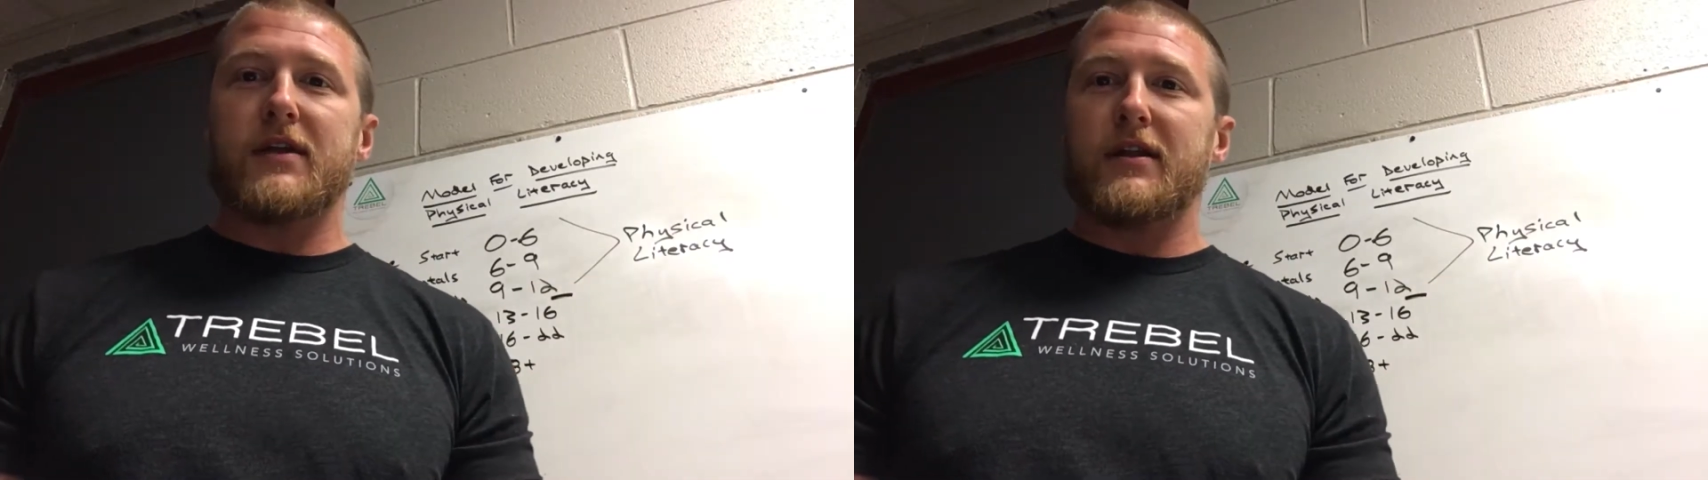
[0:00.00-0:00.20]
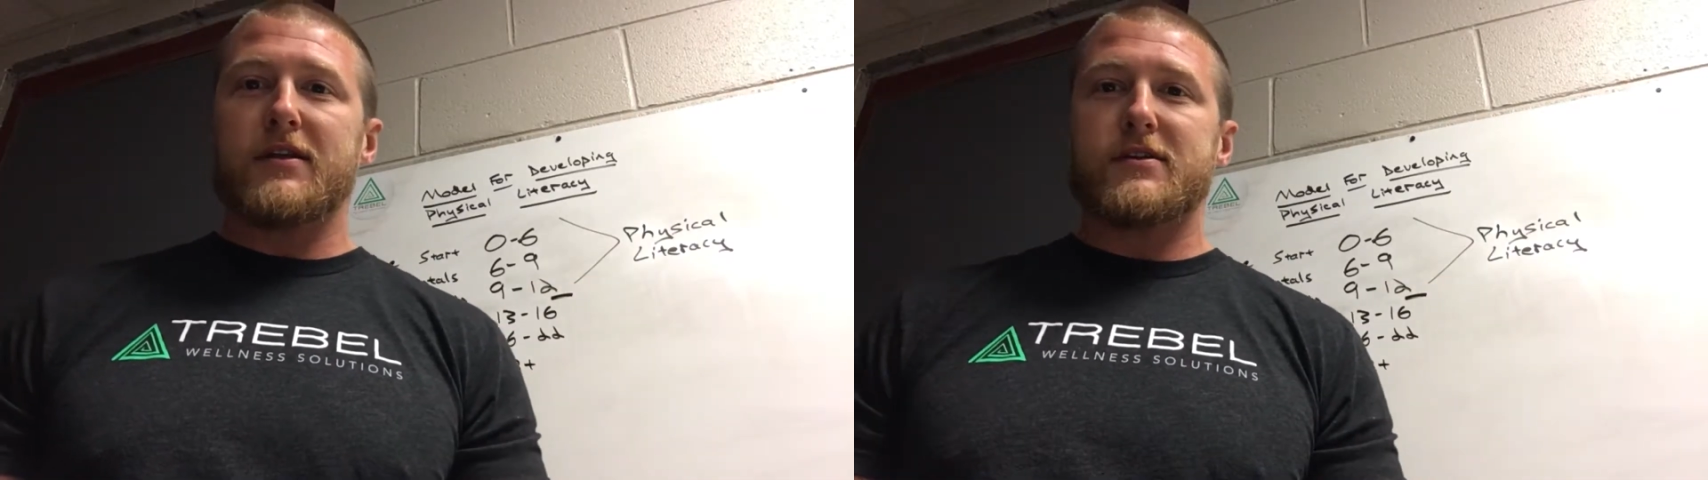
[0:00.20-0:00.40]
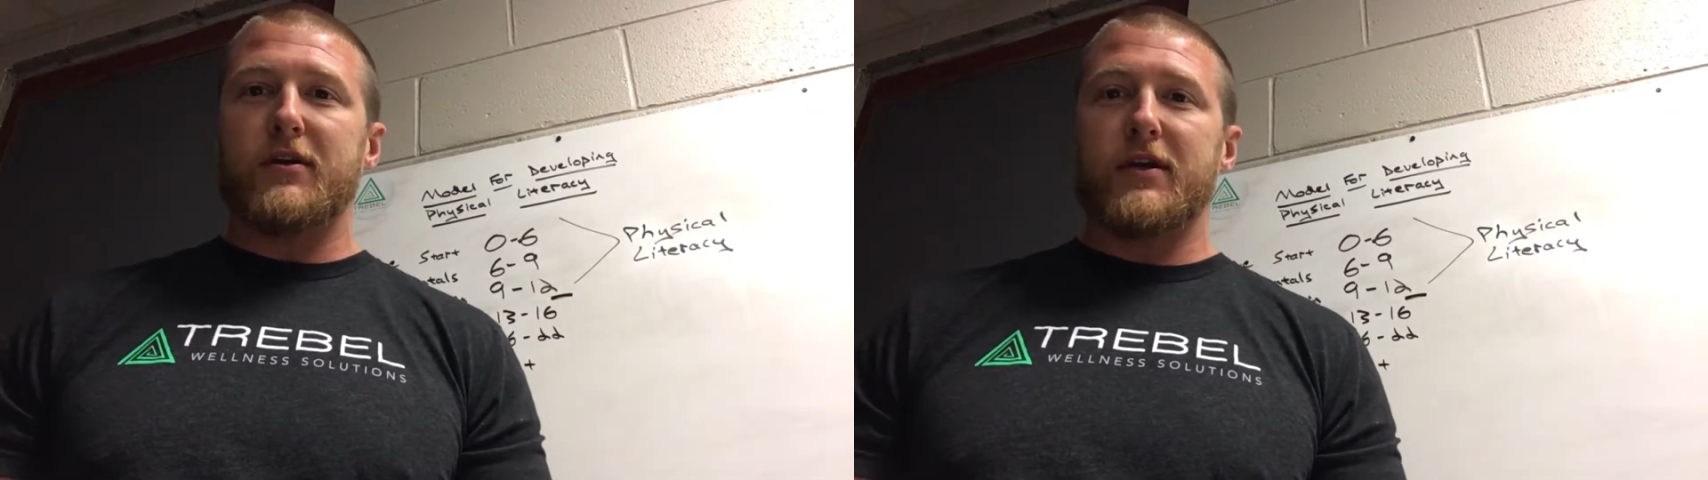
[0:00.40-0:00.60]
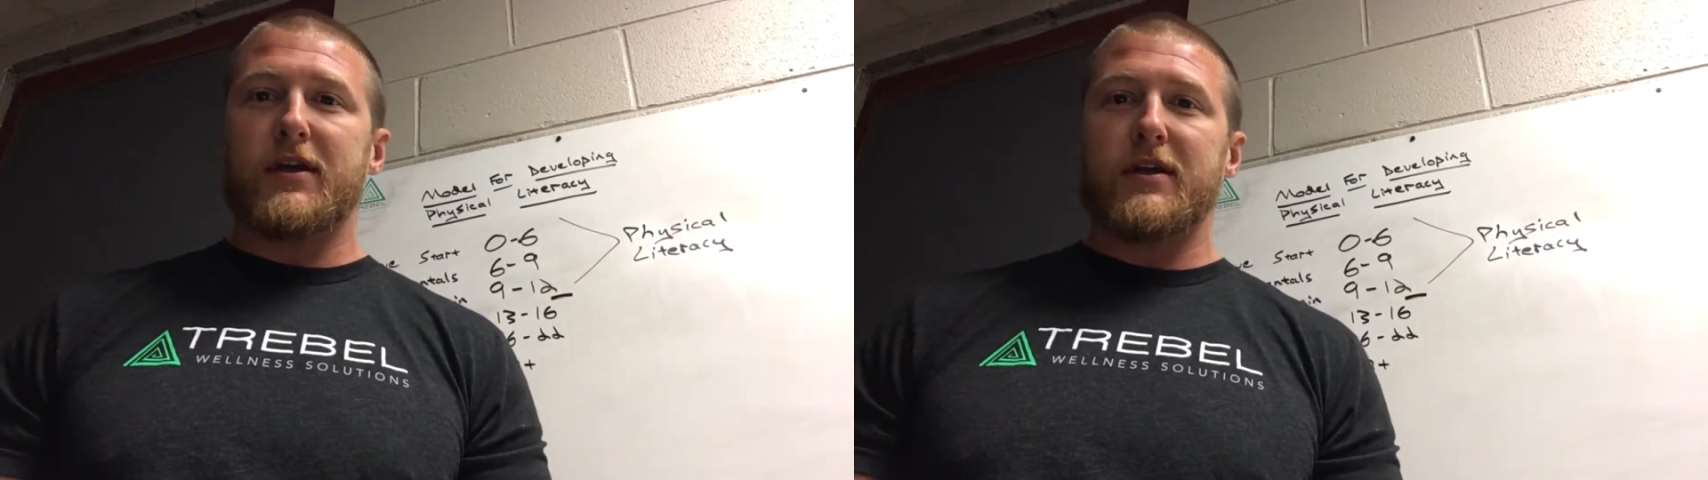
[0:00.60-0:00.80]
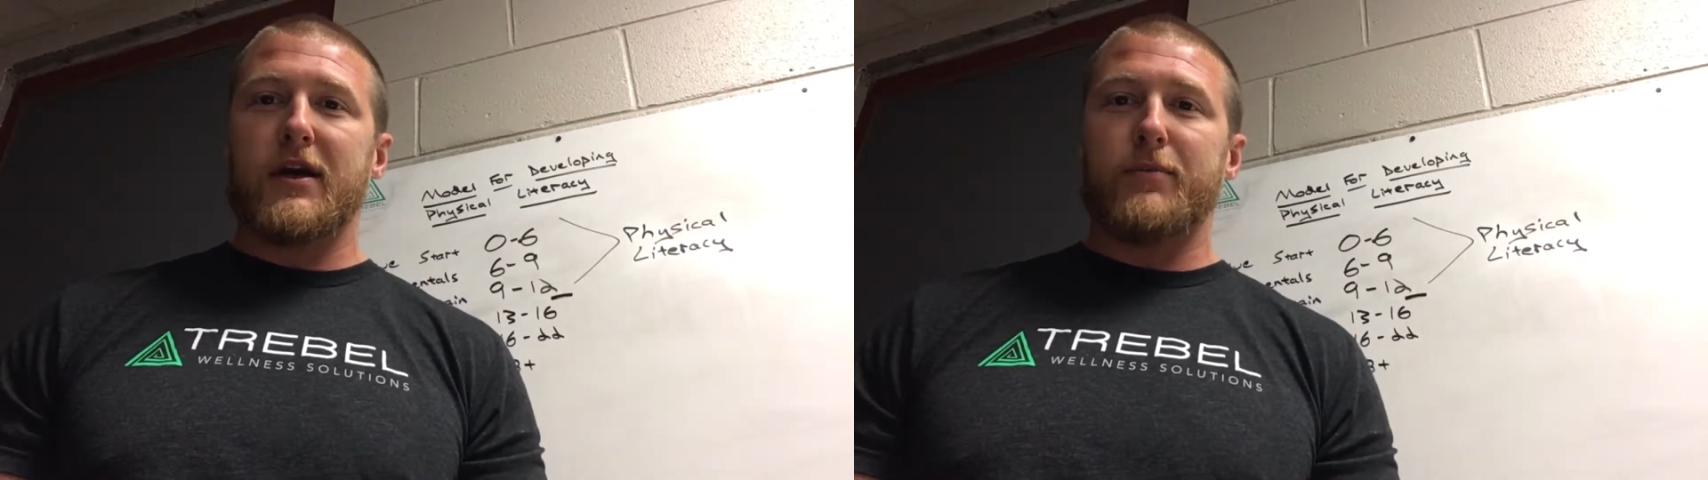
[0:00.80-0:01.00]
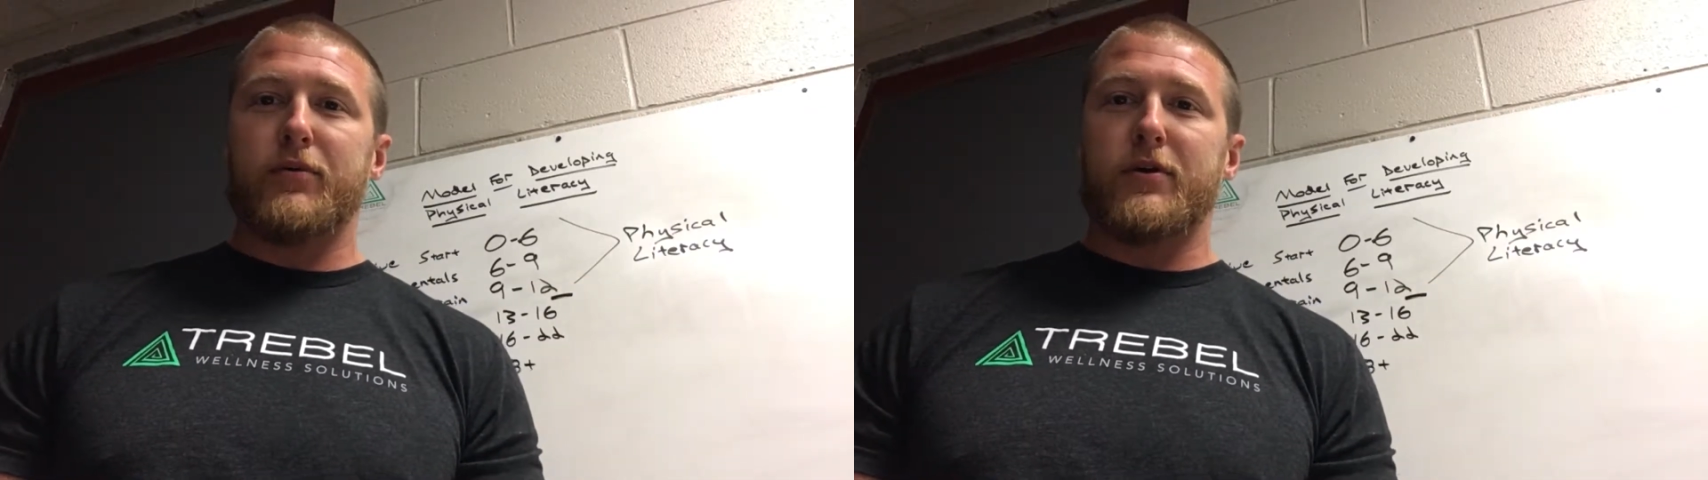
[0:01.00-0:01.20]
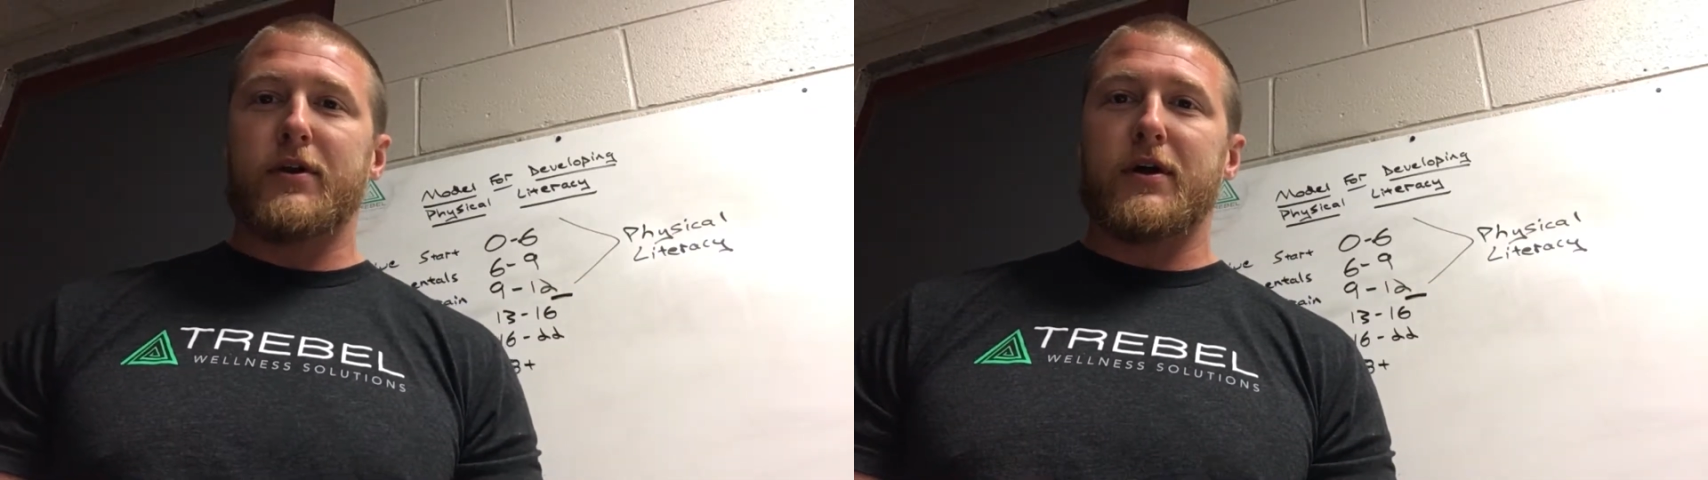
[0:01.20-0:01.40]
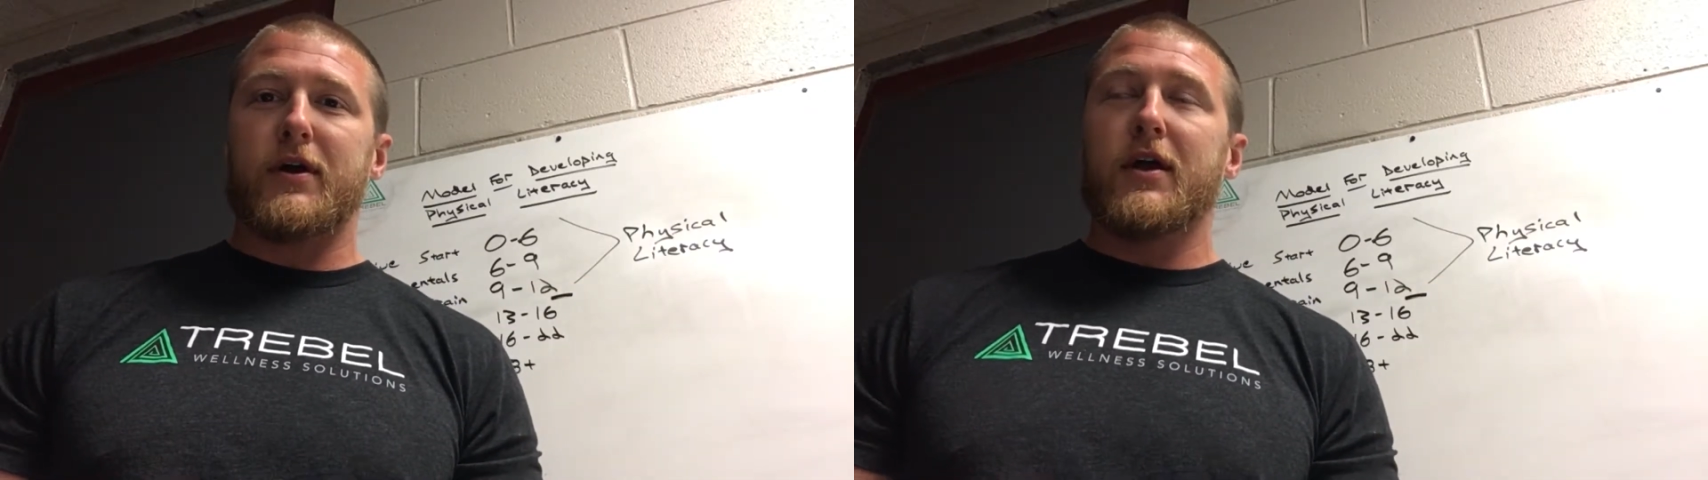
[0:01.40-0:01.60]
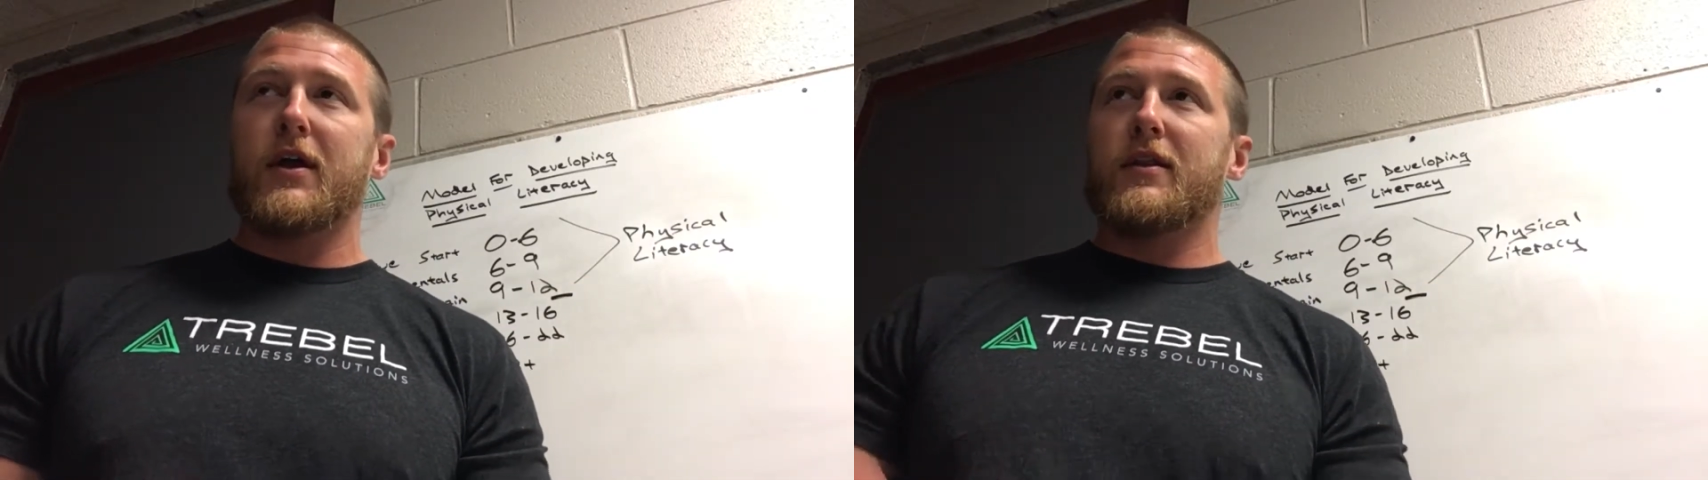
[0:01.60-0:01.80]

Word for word: Not necessarily getting up on uh,